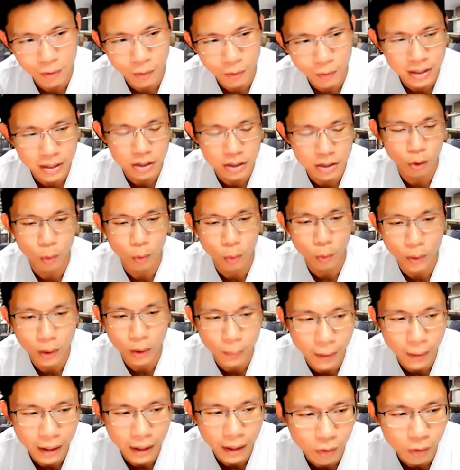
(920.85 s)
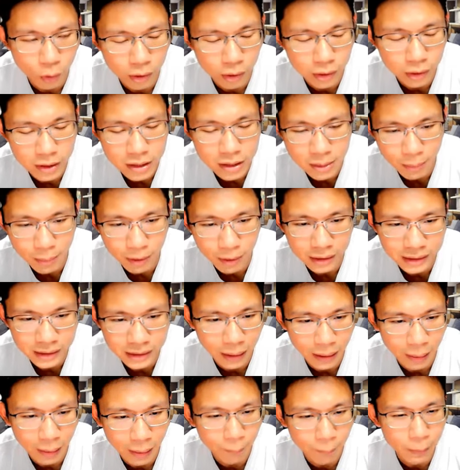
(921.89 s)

one is lower, but the quantum is about the same,